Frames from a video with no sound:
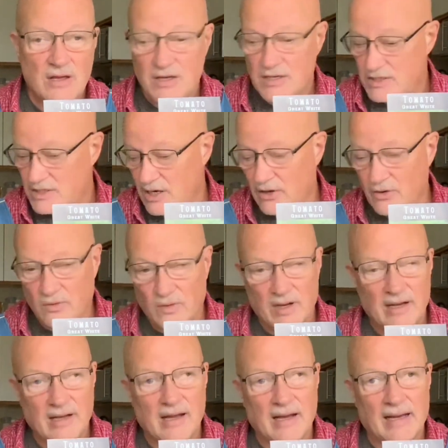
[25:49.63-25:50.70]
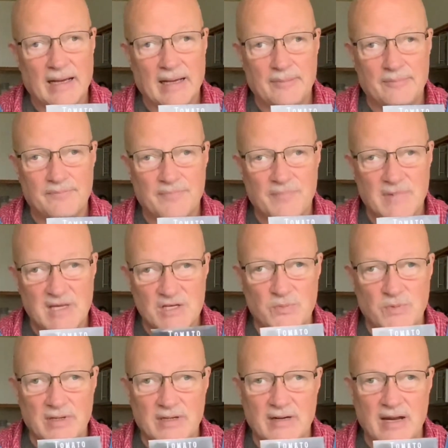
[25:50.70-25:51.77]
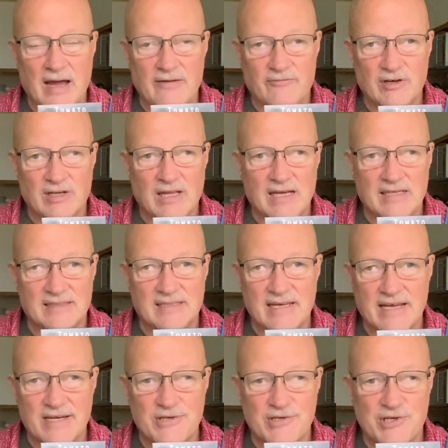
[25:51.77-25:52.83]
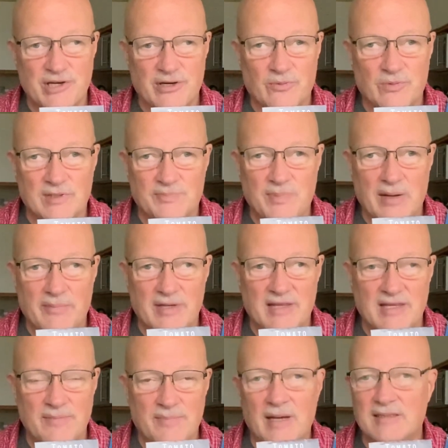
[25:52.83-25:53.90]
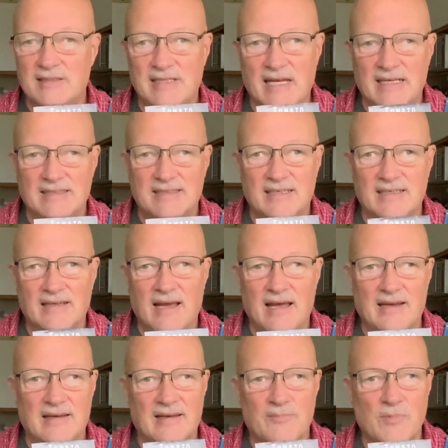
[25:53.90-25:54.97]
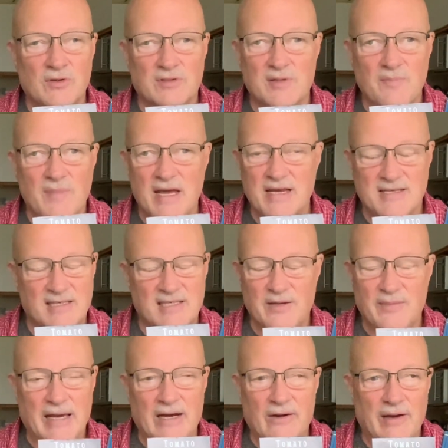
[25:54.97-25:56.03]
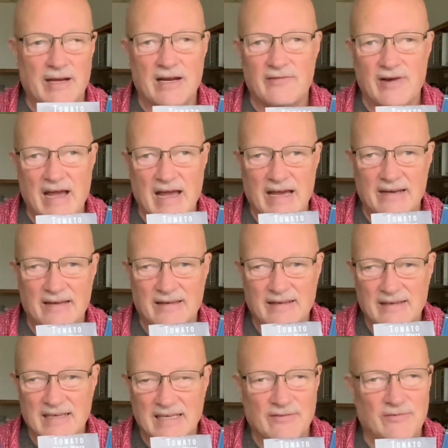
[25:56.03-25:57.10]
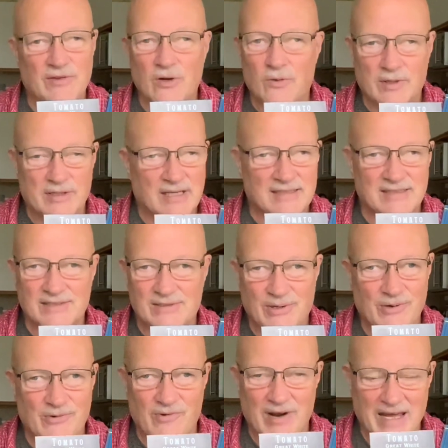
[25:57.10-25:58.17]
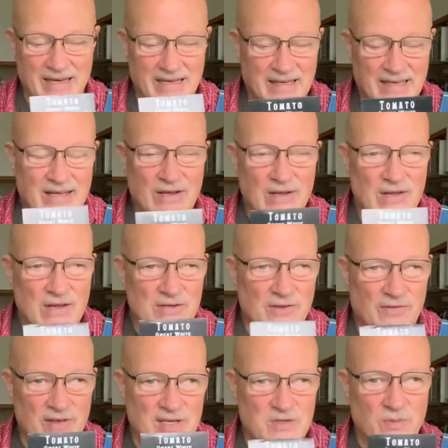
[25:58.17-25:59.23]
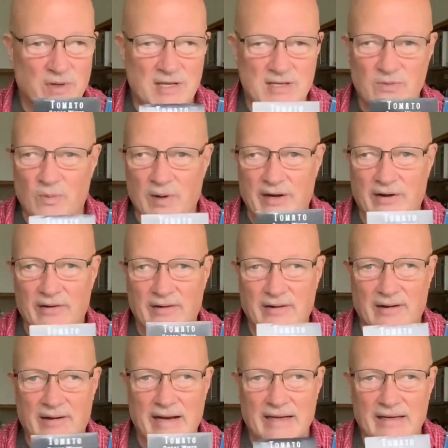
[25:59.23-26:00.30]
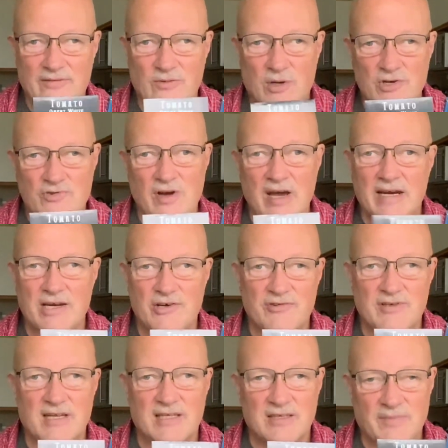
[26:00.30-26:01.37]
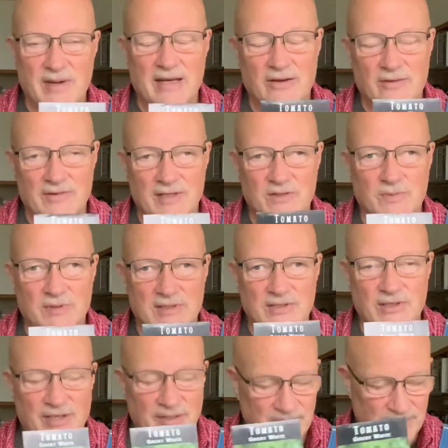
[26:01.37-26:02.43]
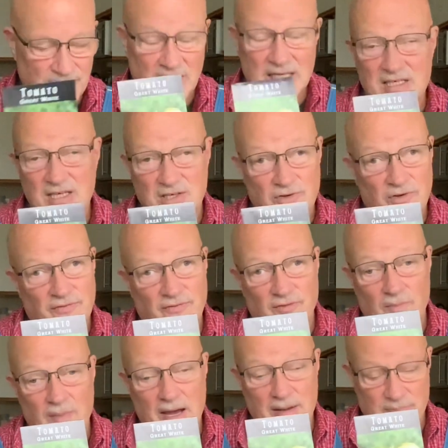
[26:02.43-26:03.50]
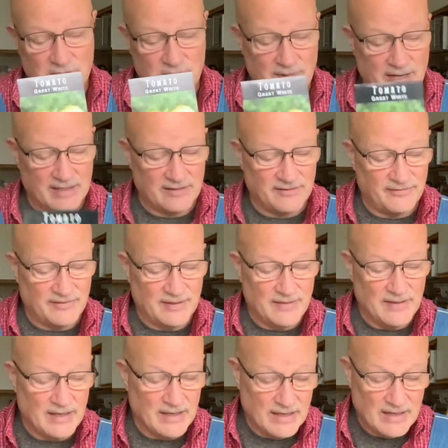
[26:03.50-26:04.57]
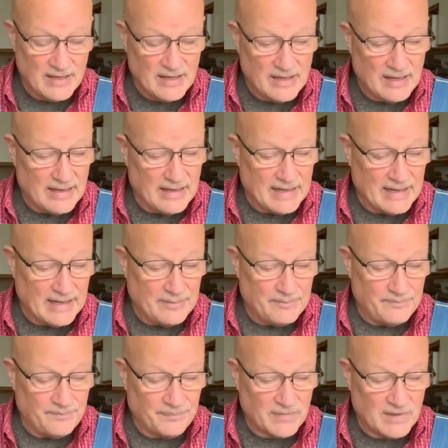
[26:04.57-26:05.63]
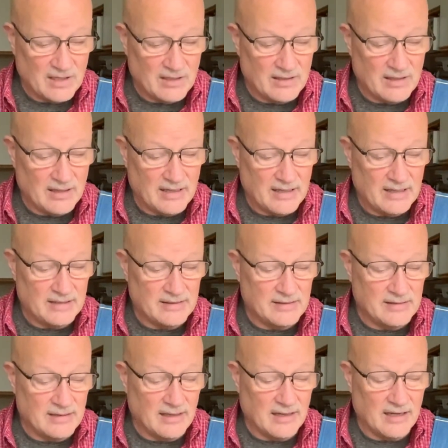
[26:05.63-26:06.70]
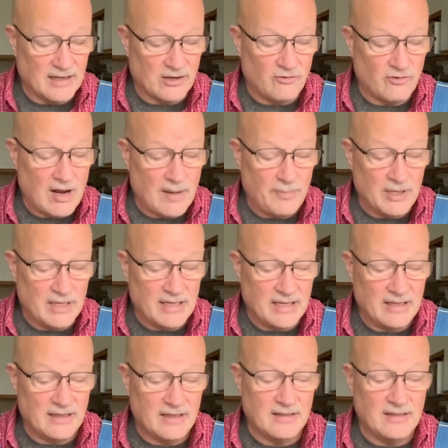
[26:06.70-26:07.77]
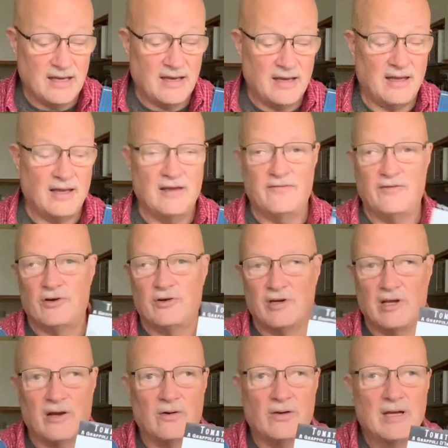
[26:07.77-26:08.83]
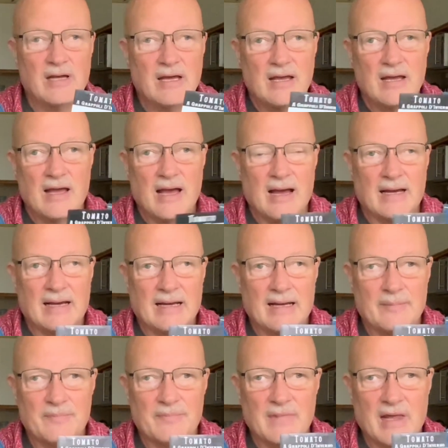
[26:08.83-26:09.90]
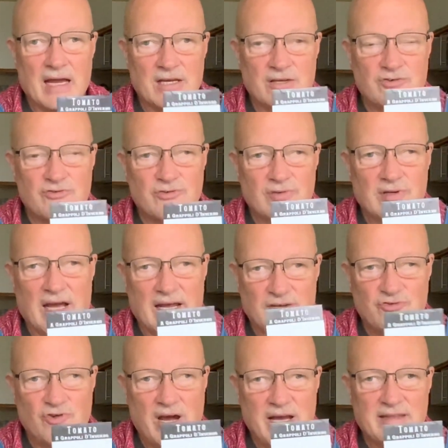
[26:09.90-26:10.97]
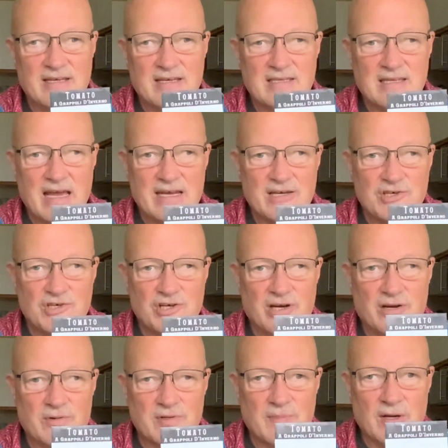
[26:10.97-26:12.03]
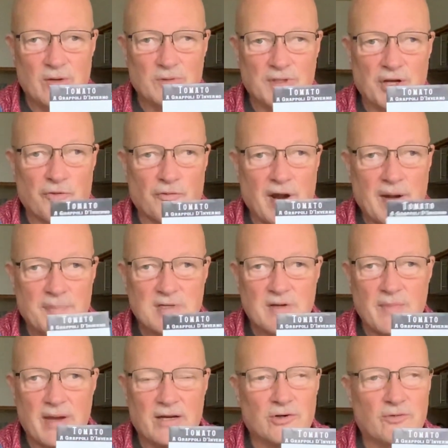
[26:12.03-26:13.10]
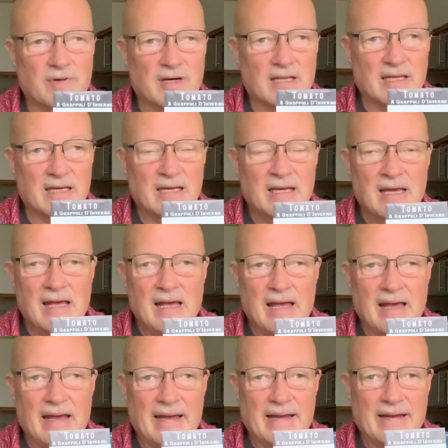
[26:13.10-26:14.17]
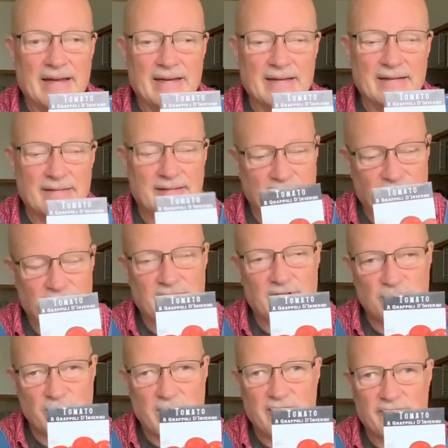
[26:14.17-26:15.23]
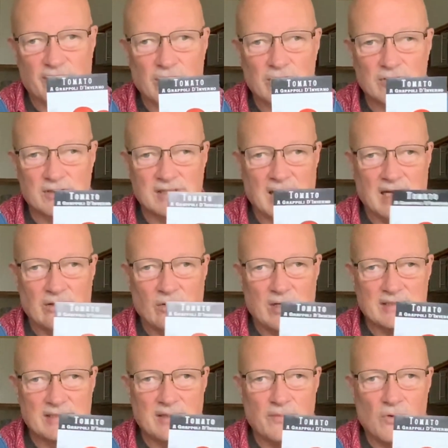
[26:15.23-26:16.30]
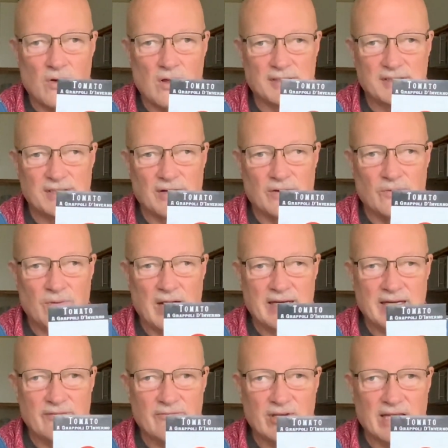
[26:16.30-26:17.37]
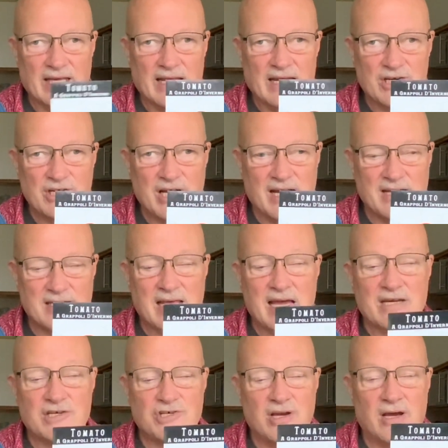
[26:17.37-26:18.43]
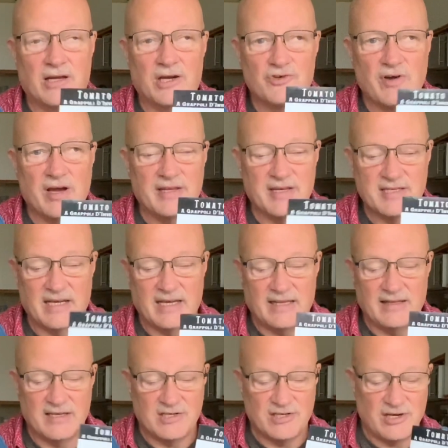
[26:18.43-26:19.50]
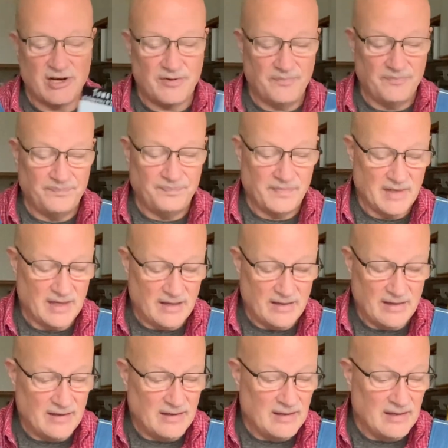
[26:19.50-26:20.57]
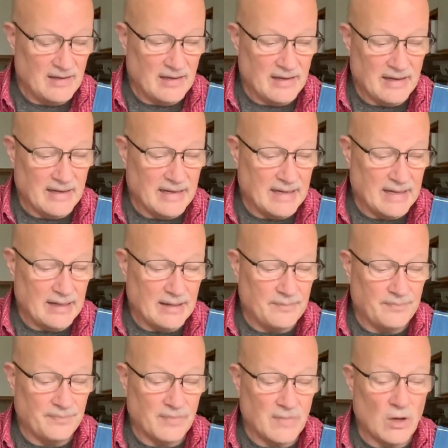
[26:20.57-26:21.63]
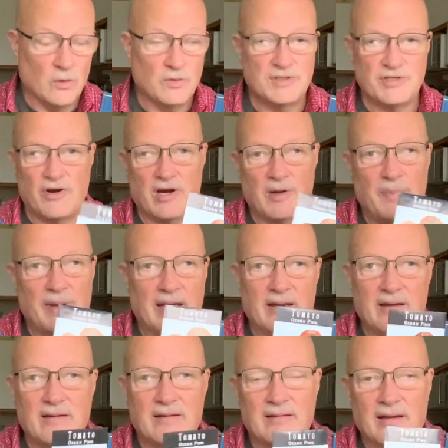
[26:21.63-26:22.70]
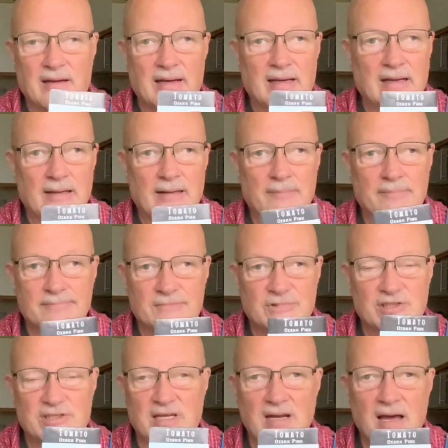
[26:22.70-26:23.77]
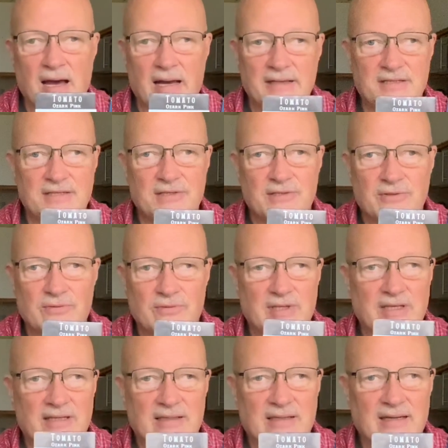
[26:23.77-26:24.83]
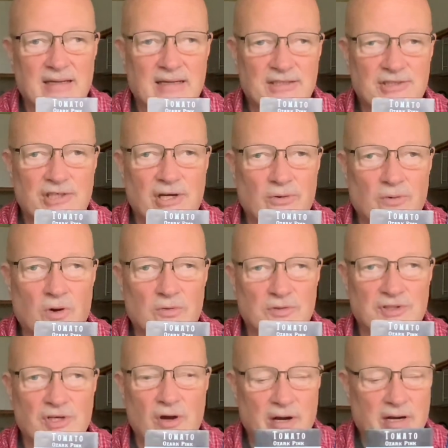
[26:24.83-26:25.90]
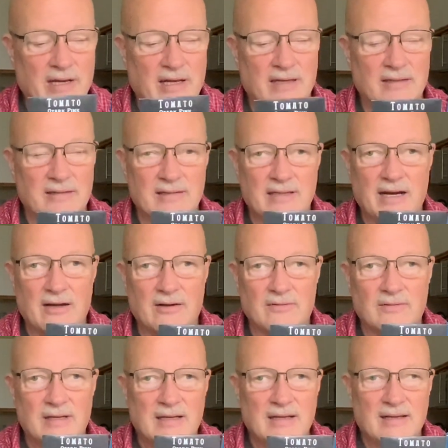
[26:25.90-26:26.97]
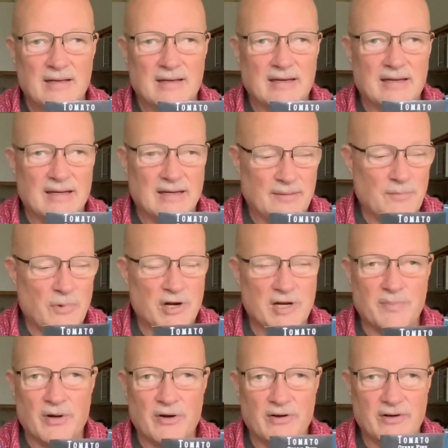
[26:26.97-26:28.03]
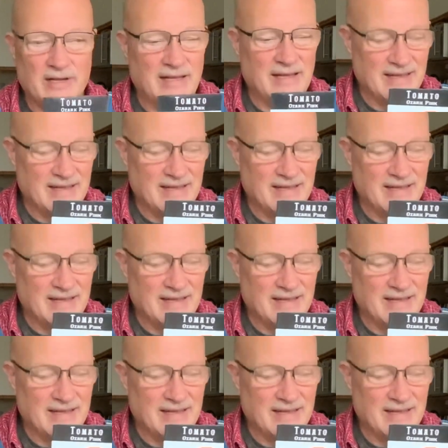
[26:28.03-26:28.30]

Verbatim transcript: So um, this one I realized the next year was probably the best tasting and most amazing tomato I'd ever had, even though it doesn't turn red. So this one is a winner, all right? You wanna try an interesting tomato, this one's good. At it's good from my perspective. Um, uh, Grappoli d'Inverno. Um, I drew, I tried these last year. It was my only grape tomato really. And the, the, tray froze. I lost them all. So I didn't really get a chance last year. I'm going to try these again this year. Um, Ozark Pink, um, just a nod to the uh, show Ozark and, you know, uh, Marty Byrde.